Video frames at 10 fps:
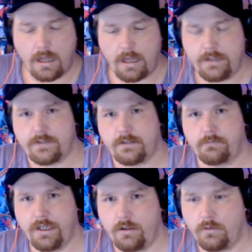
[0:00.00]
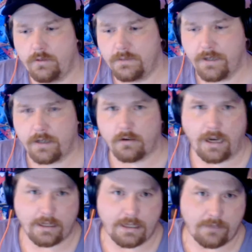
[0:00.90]
somebody who is better
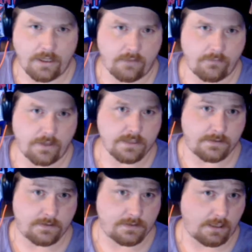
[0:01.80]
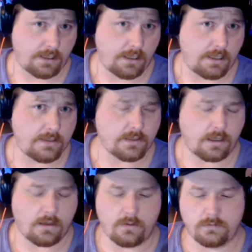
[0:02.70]
at giving advice than taking his
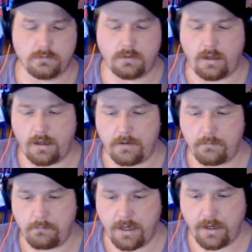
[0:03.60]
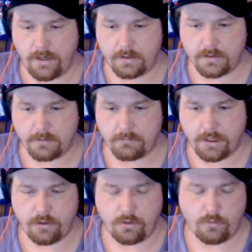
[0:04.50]
own, and being somebody
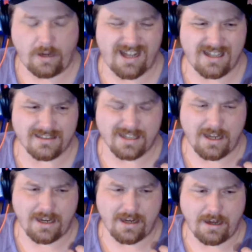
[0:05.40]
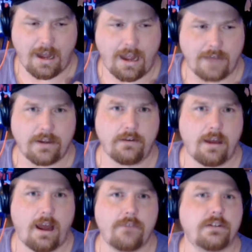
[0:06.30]
who has I have
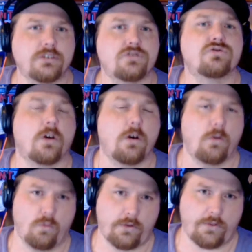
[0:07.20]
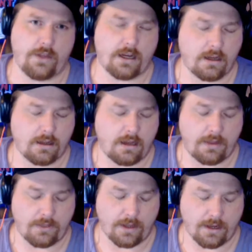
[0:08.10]
a strong work
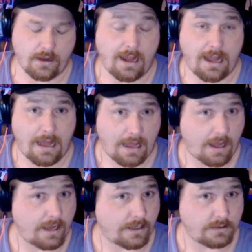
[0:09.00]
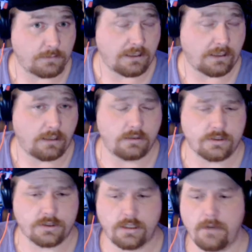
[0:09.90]
ethic. I can speak
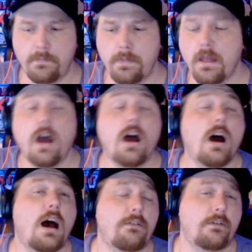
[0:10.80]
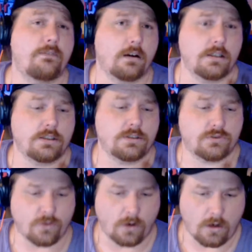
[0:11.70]
English today. I have a very
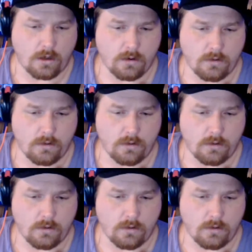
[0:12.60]
strong